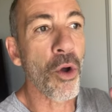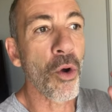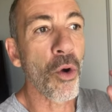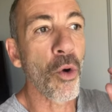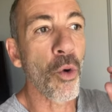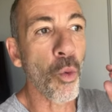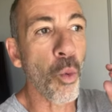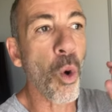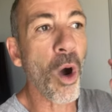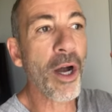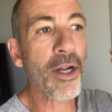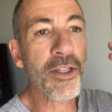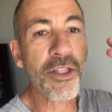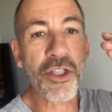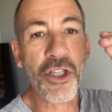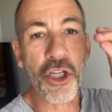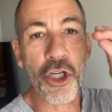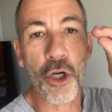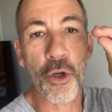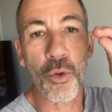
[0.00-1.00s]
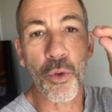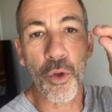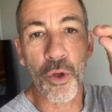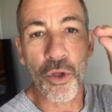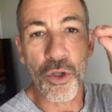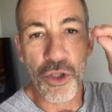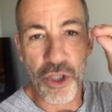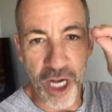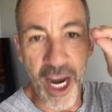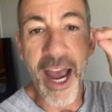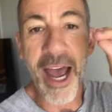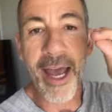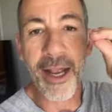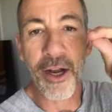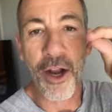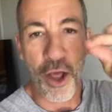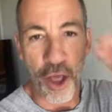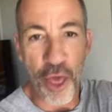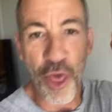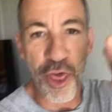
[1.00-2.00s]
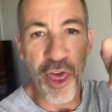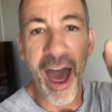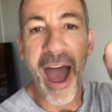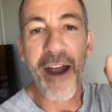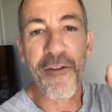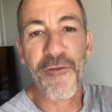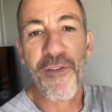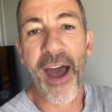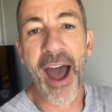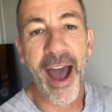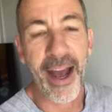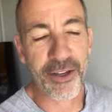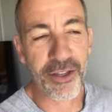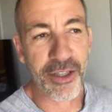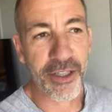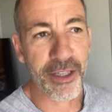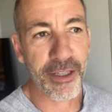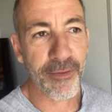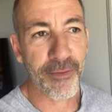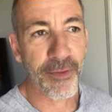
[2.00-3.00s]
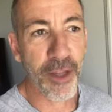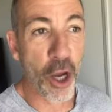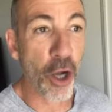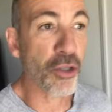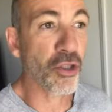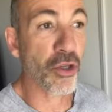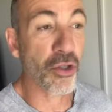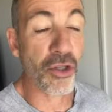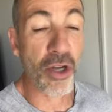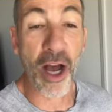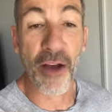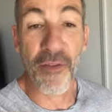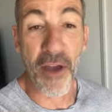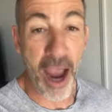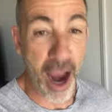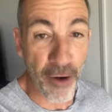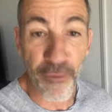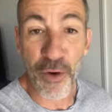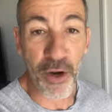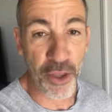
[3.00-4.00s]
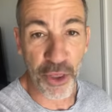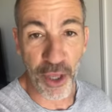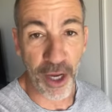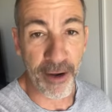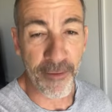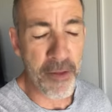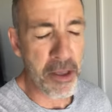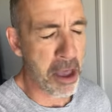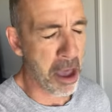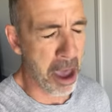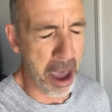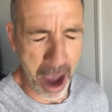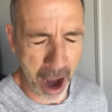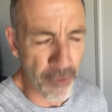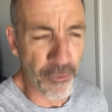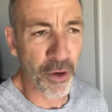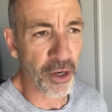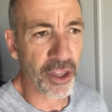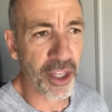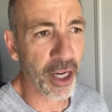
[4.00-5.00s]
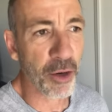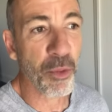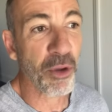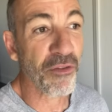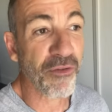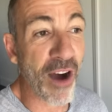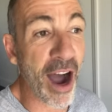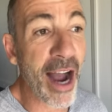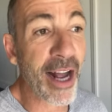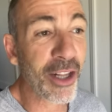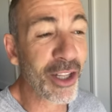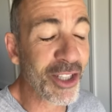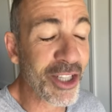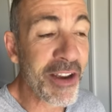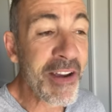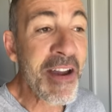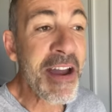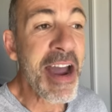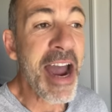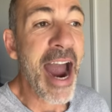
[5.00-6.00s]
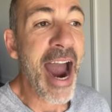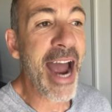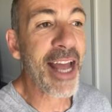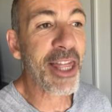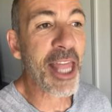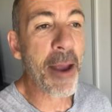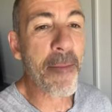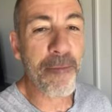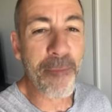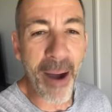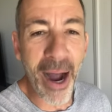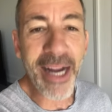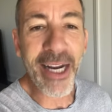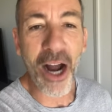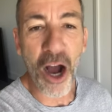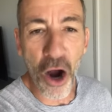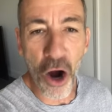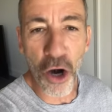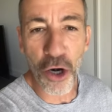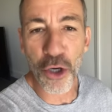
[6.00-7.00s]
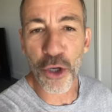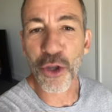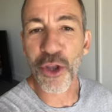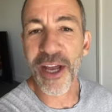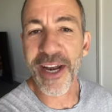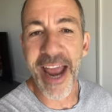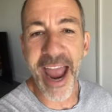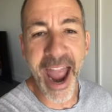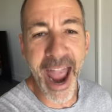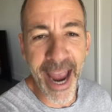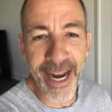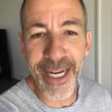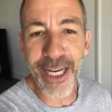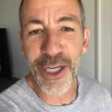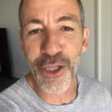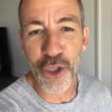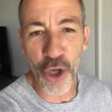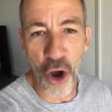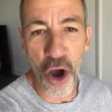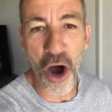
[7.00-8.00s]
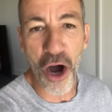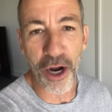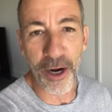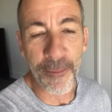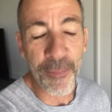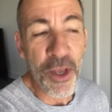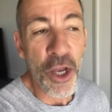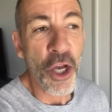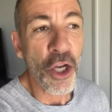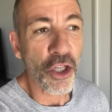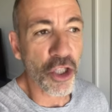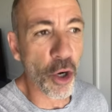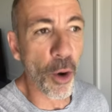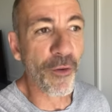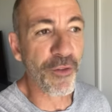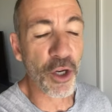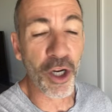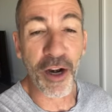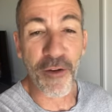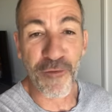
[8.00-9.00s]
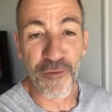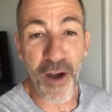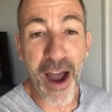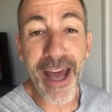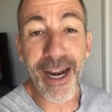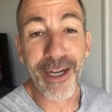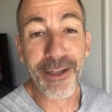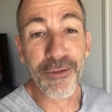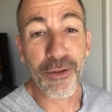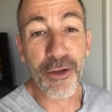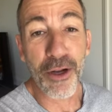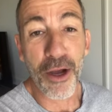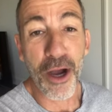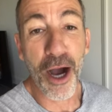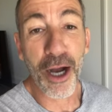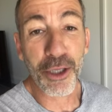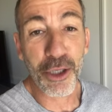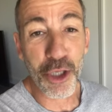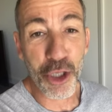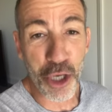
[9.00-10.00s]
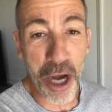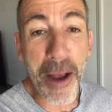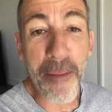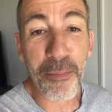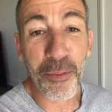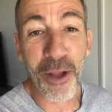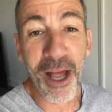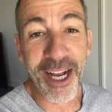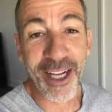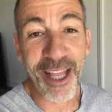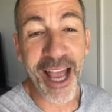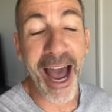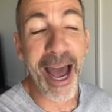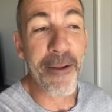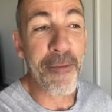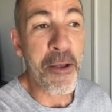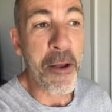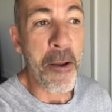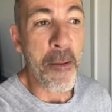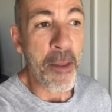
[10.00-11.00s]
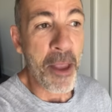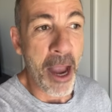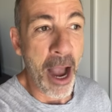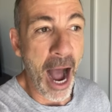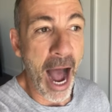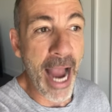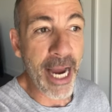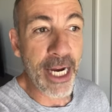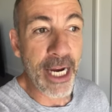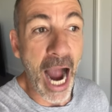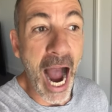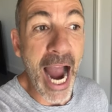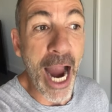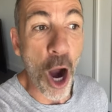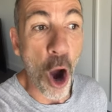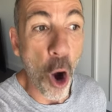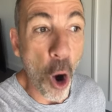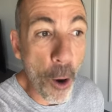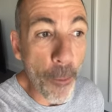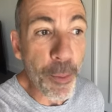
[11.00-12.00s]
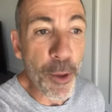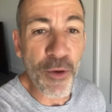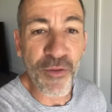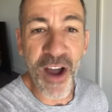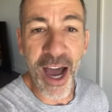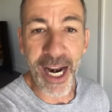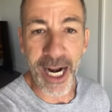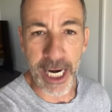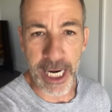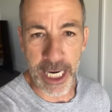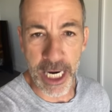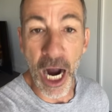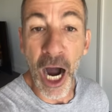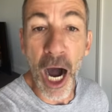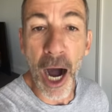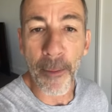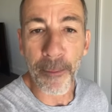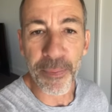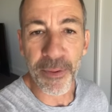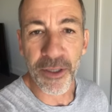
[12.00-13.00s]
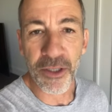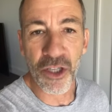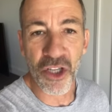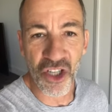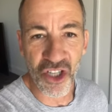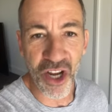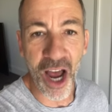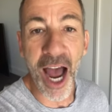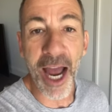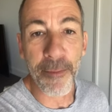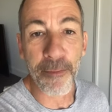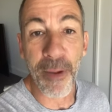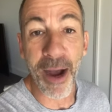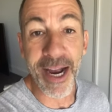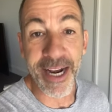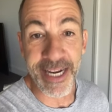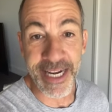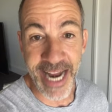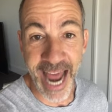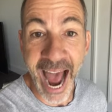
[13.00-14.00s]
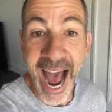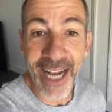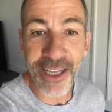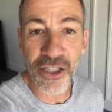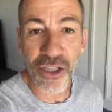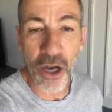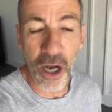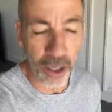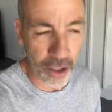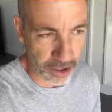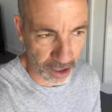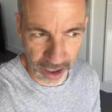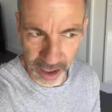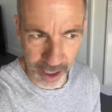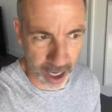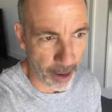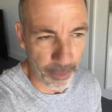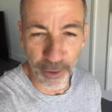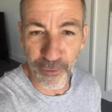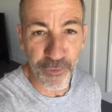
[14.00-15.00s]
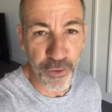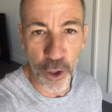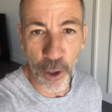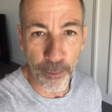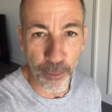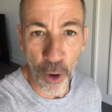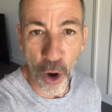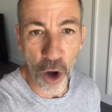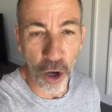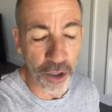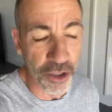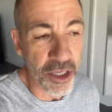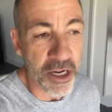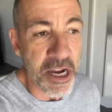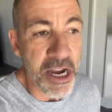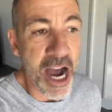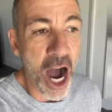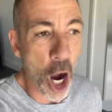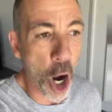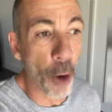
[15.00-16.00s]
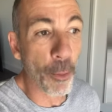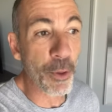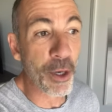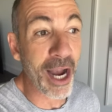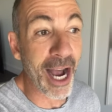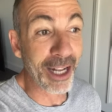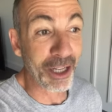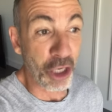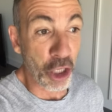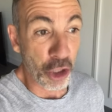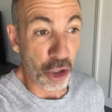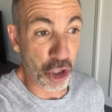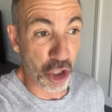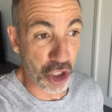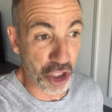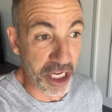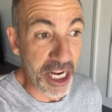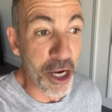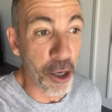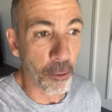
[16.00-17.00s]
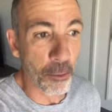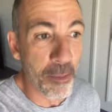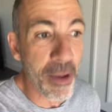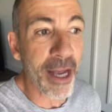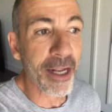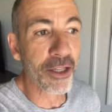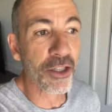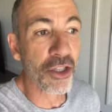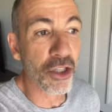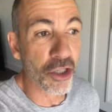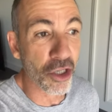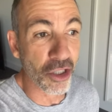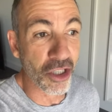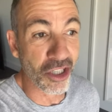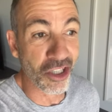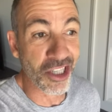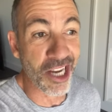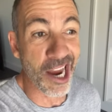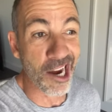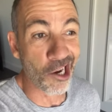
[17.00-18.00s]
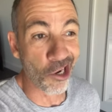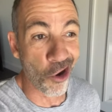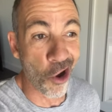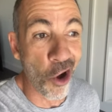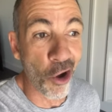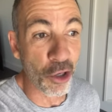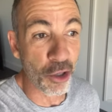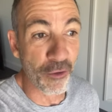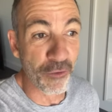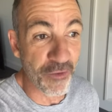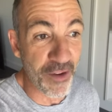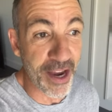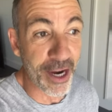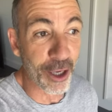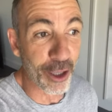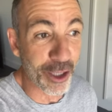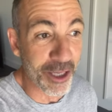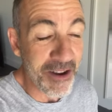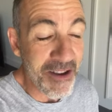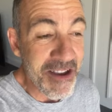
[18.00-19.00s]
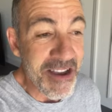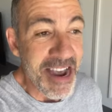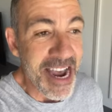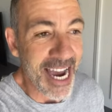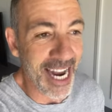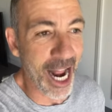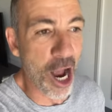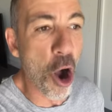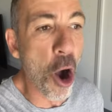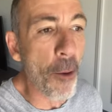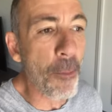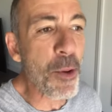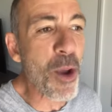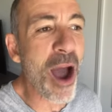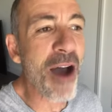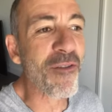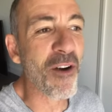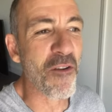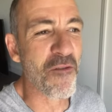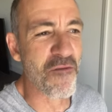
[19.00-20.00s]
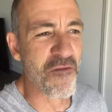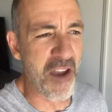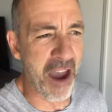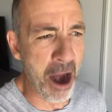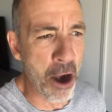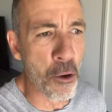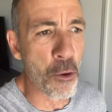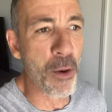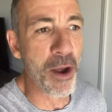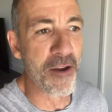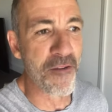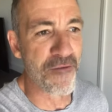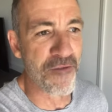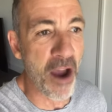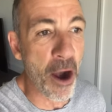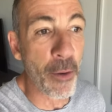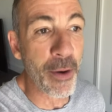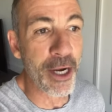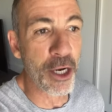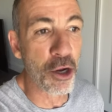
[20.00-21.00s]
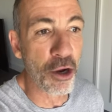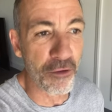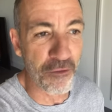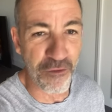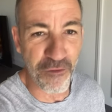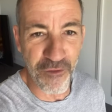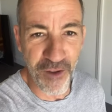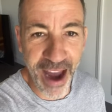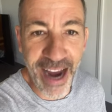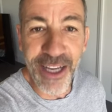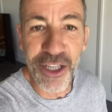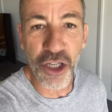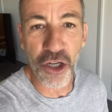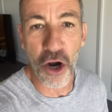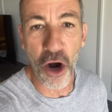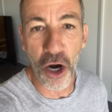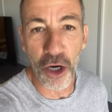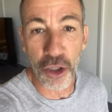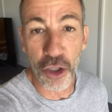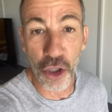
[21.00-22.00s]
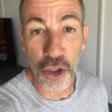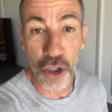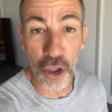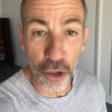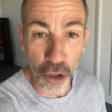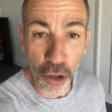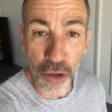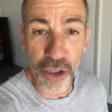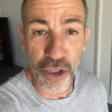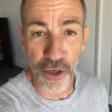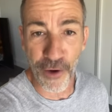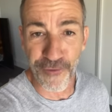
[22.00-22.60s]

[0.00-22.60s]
one to 10 that fast. They also solve everything everything with violence, and they bite harder than any dog. So if you're going to fight a, a chimp like that, I, I hope you have got a cup designed by NASA because it's coming for your balls. I hope you got steel mittens because it's taking all your fingers. And I hope you have a very, very good face guard because you're losing your